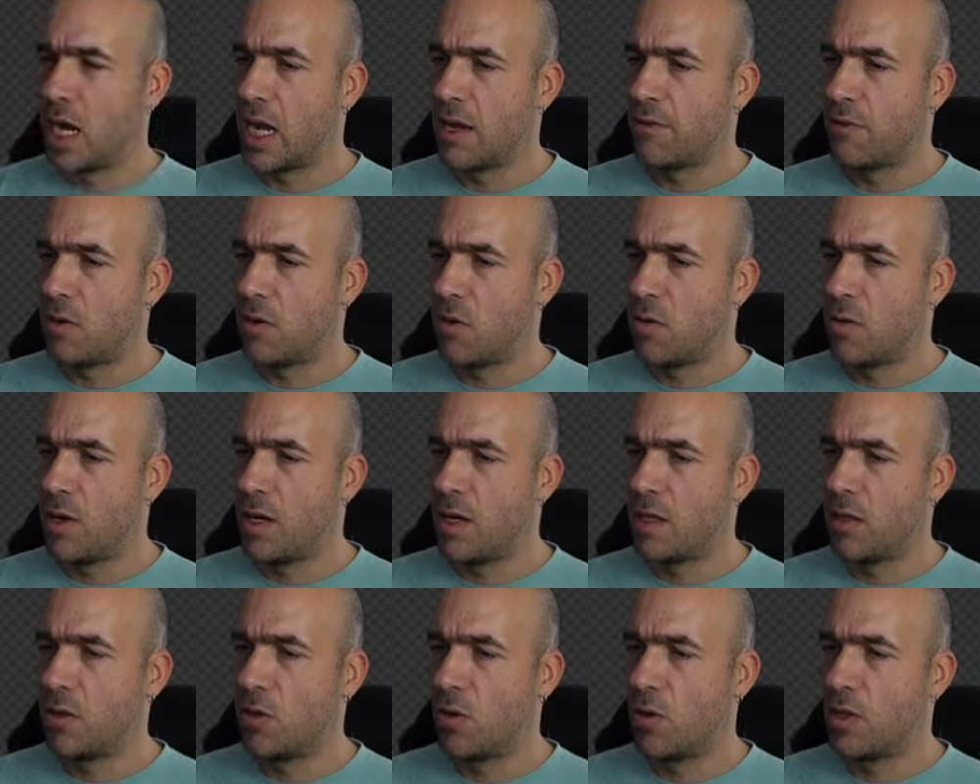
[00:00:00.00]
I have
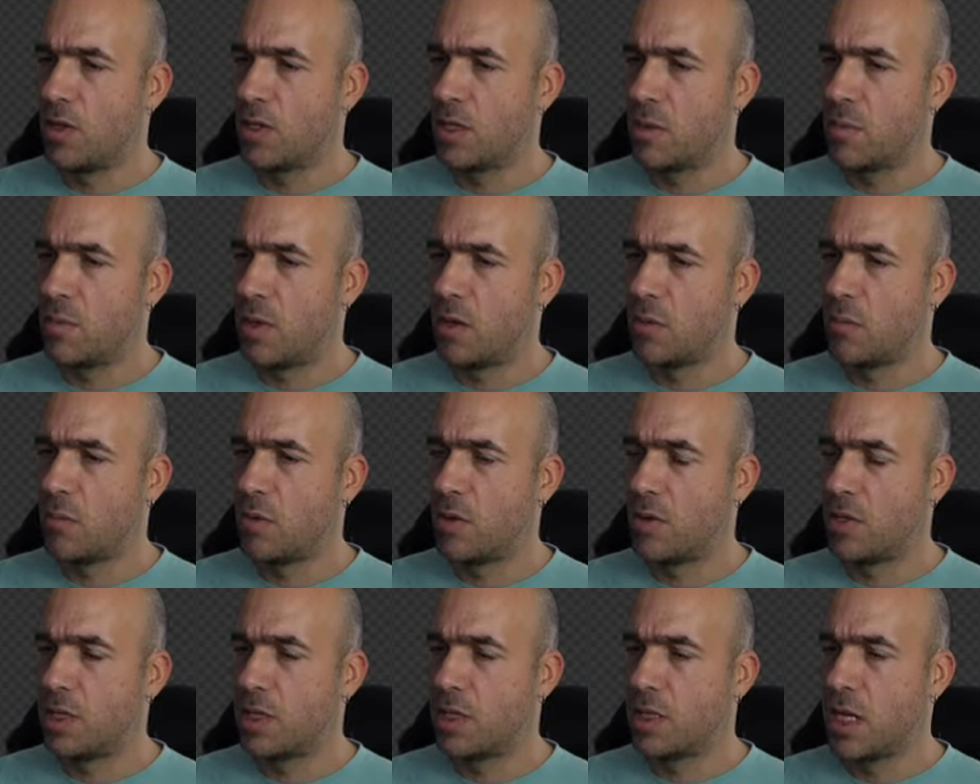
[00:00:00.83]
already knowledge about
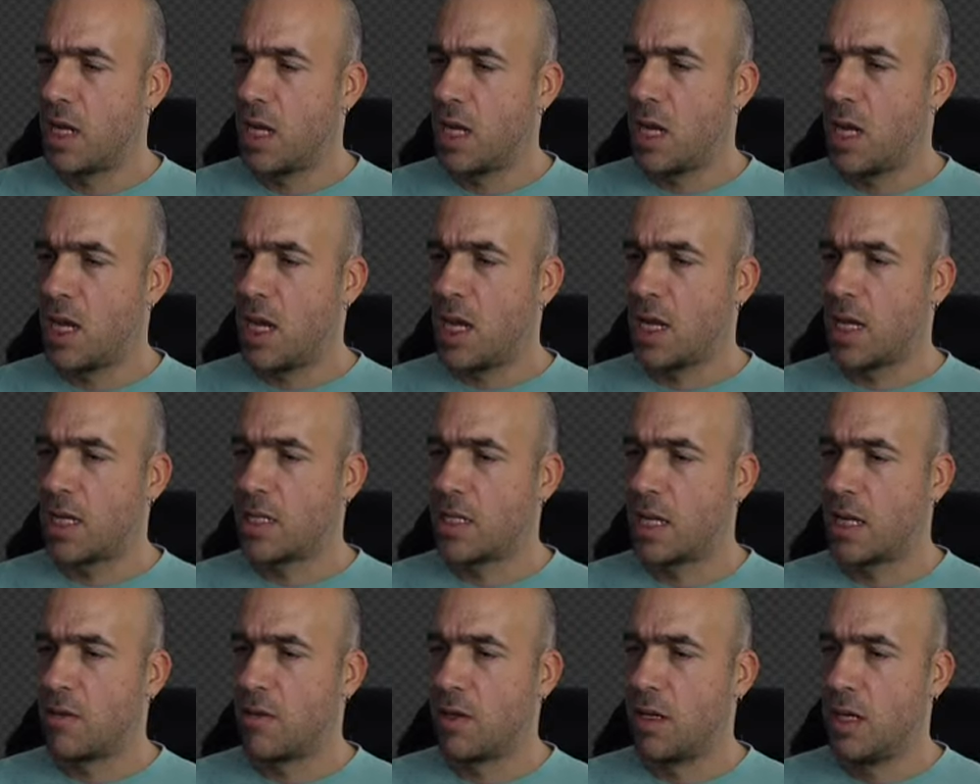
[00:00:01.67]
brushes,
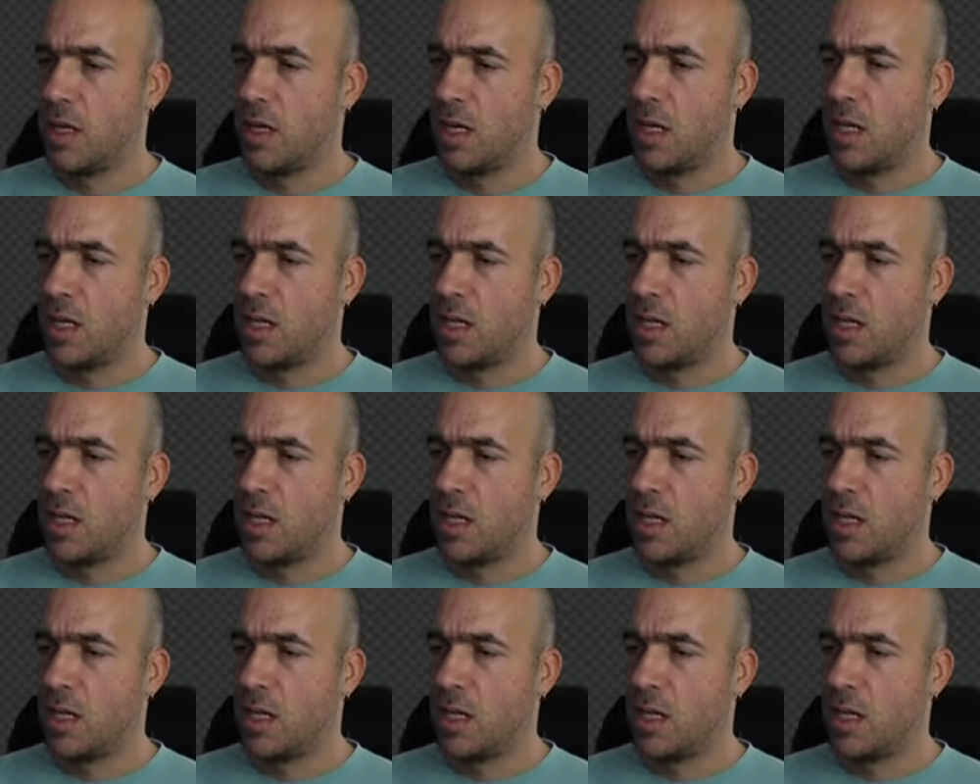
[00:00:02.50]
etc.